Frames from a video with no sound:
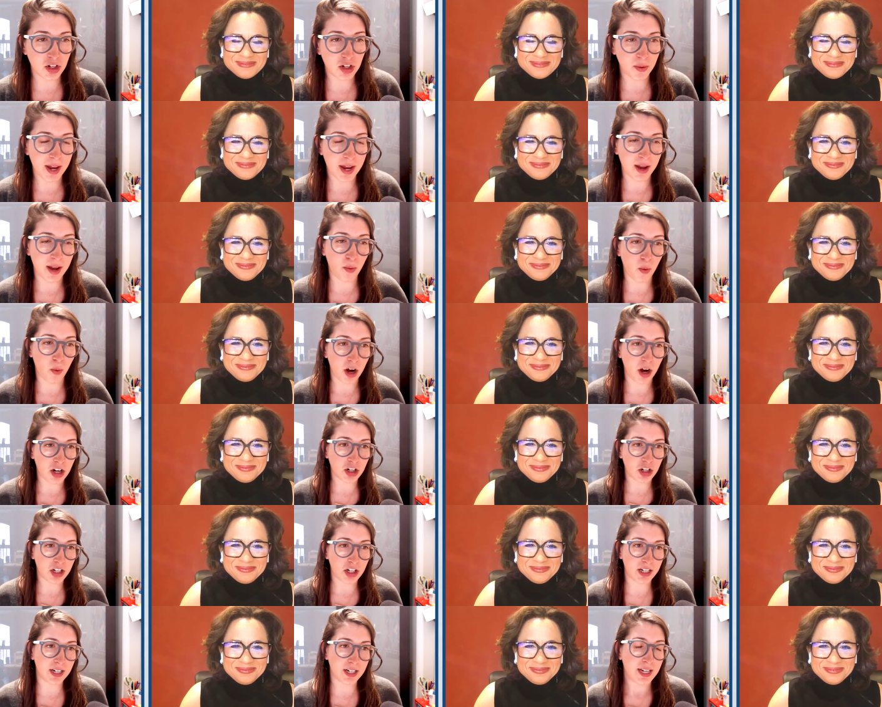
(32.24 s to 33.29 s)
Speaker 1: a
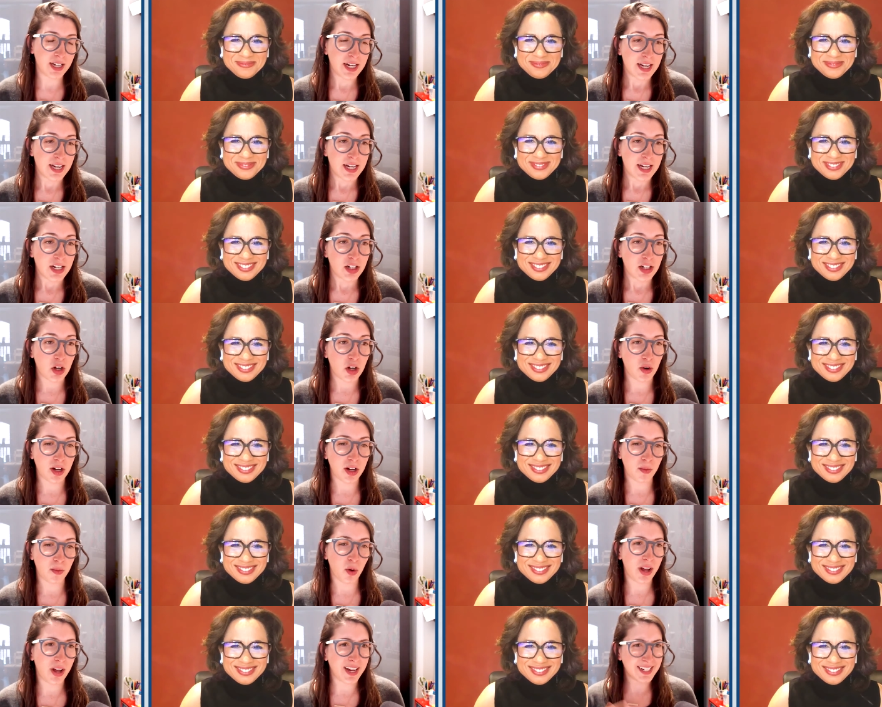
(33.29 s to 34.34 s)
Washingtonian,
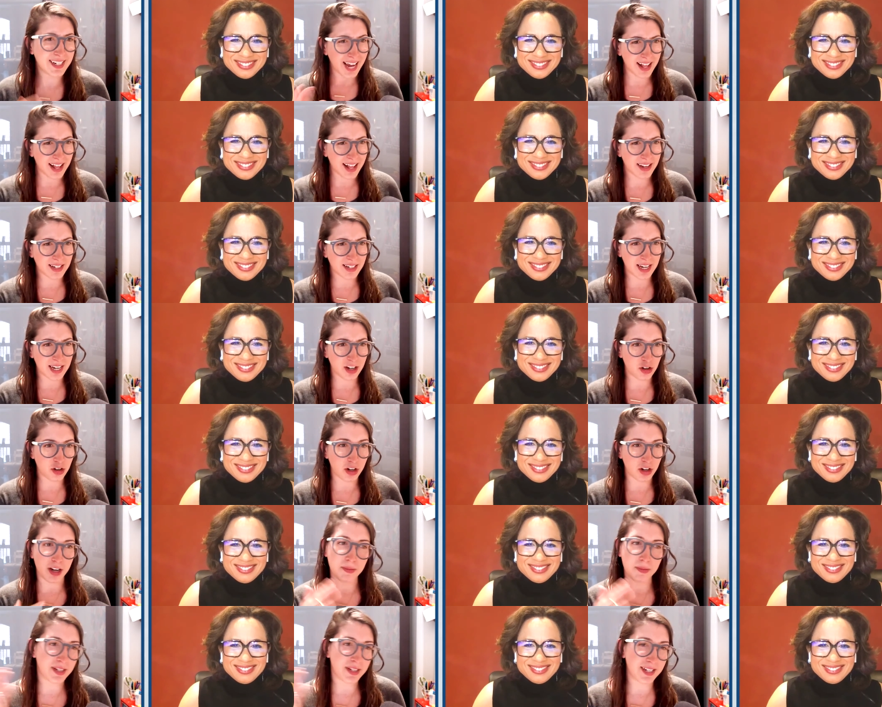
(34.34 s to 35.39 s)
well, I guess
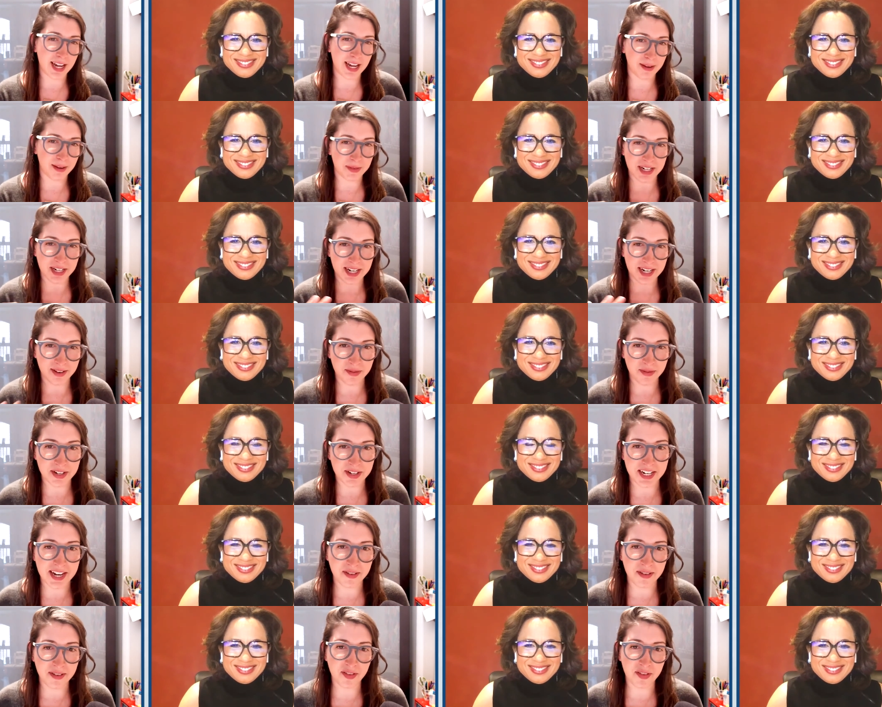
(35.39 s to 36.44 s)
Alexandria, but same D
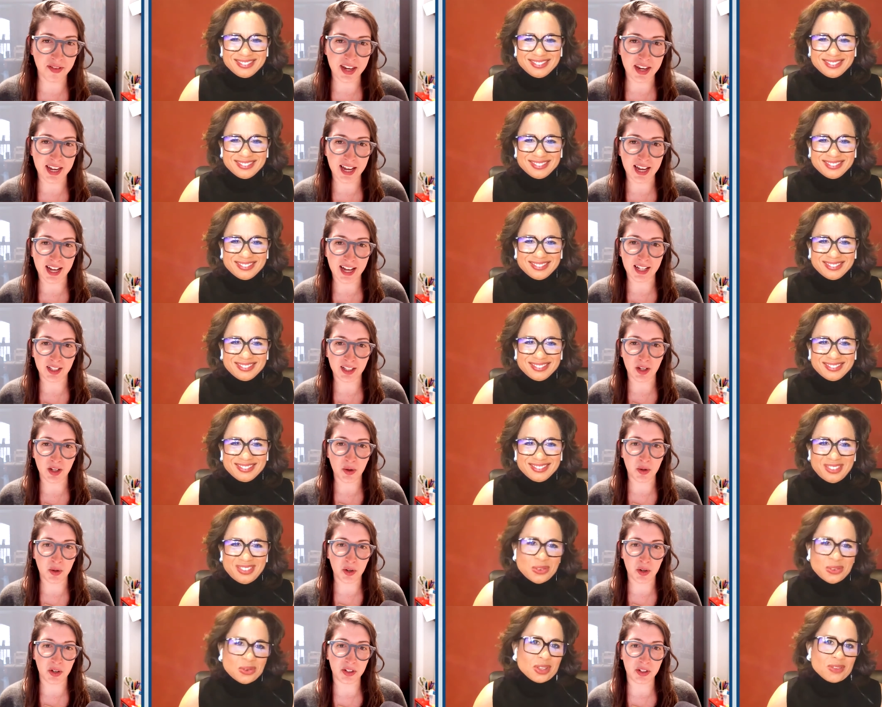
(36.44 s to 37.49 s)
M V uh,
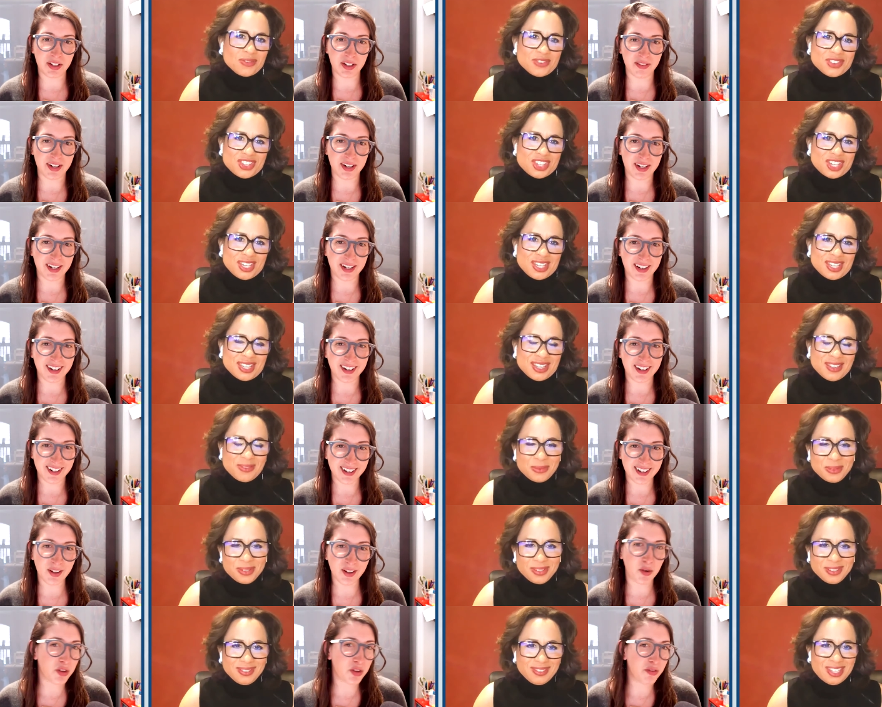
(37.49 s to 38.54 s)
local.
Speaker 2: Northern Virginia.
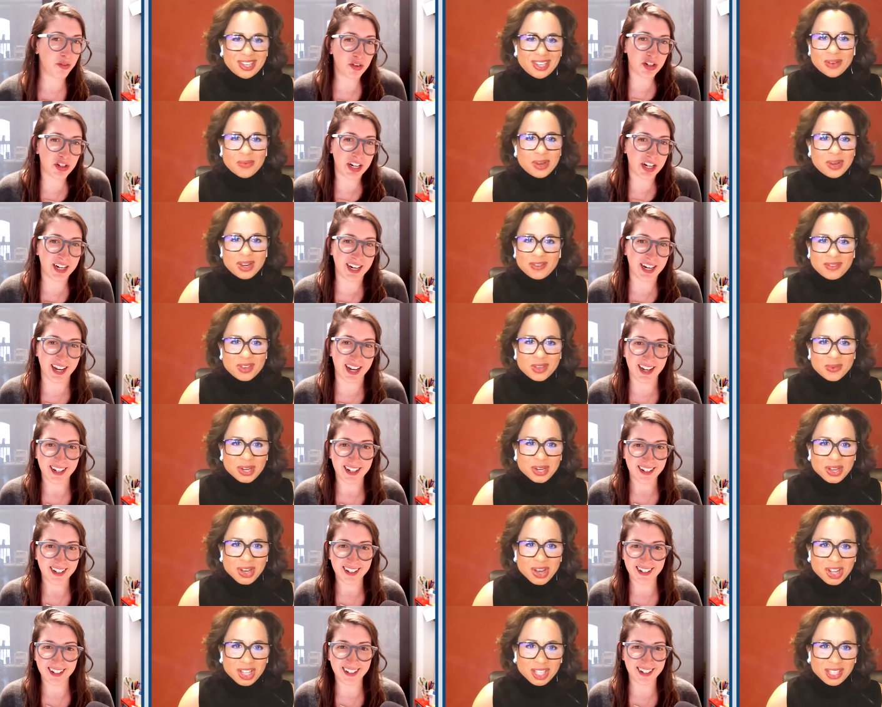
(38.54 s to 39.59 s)
Northern Virginia. You know, whatever you want
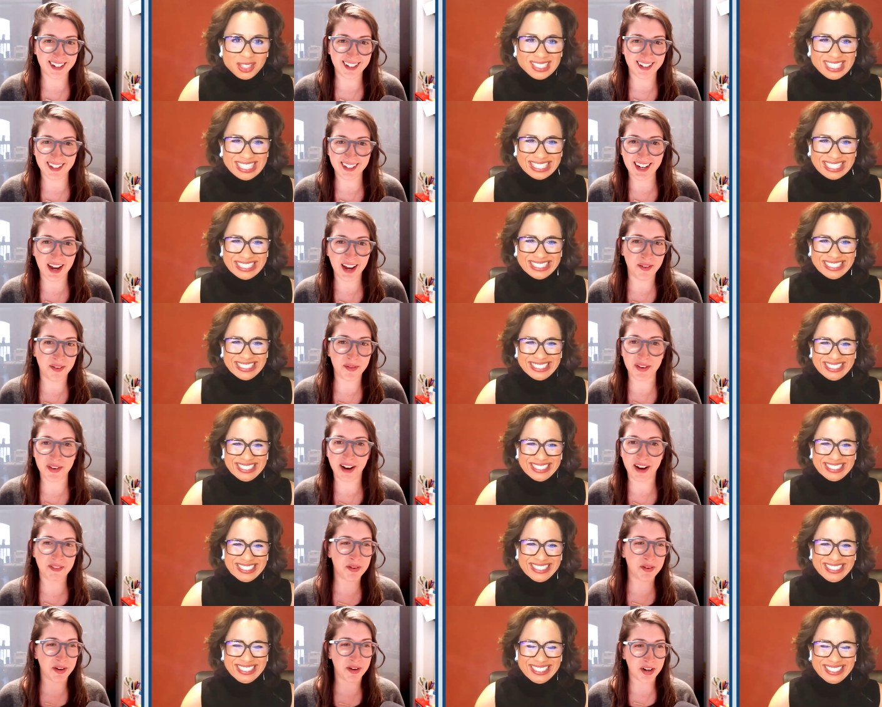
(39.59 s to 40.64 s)
to call it. Yeah,
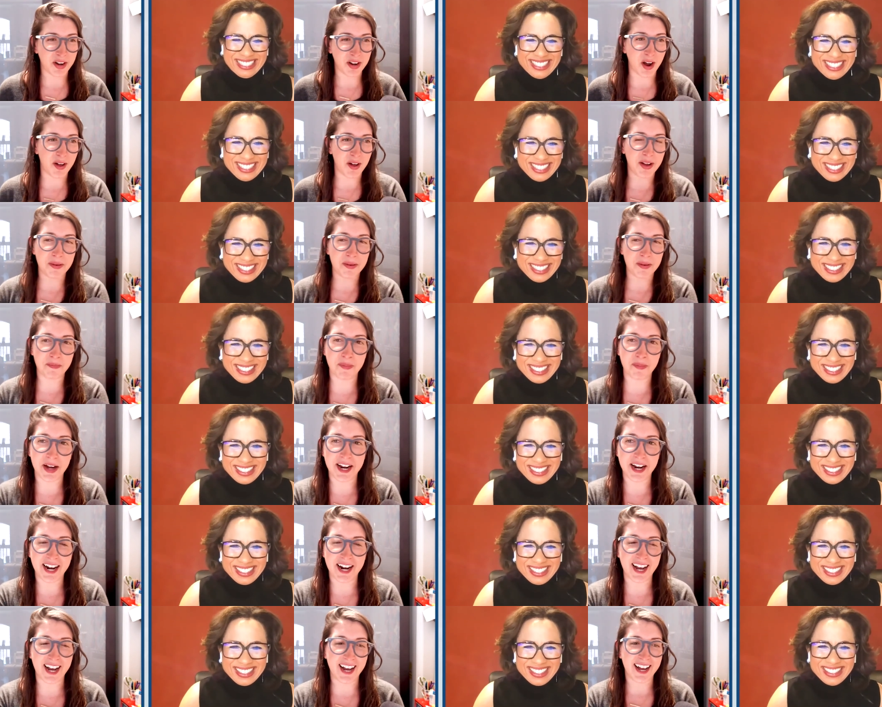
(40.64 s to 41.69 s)
whatever you
Speaker 1: want to call it.
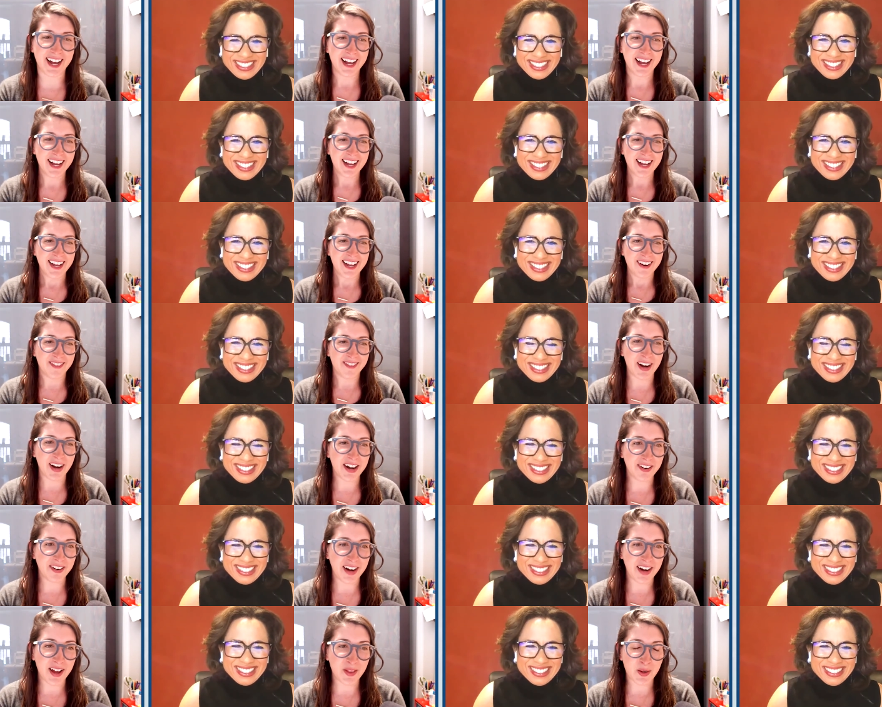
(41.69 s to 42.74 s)
But uh, right
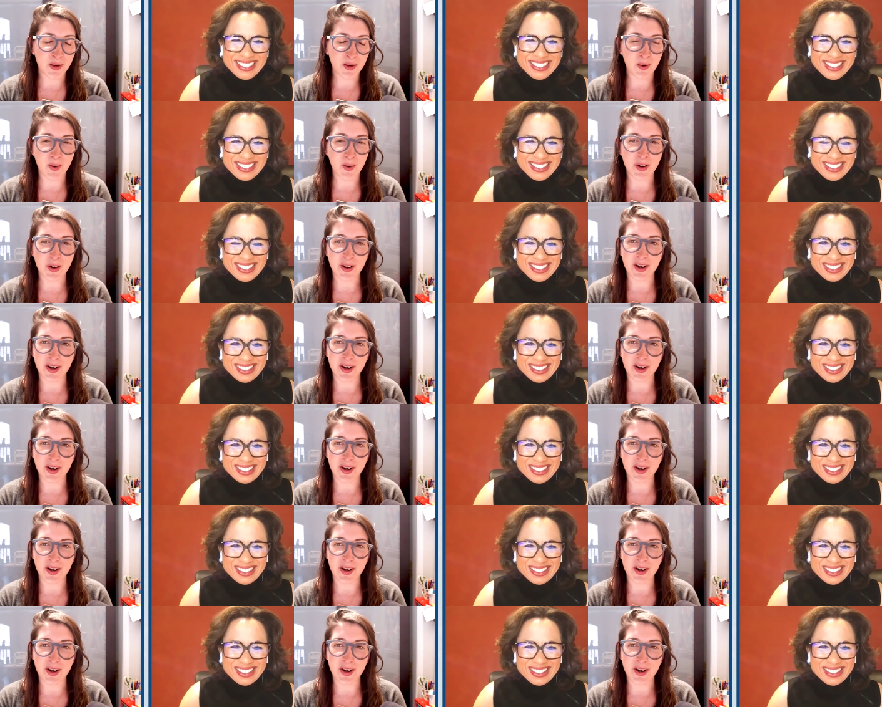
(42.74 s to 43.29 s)
around the corner, uh,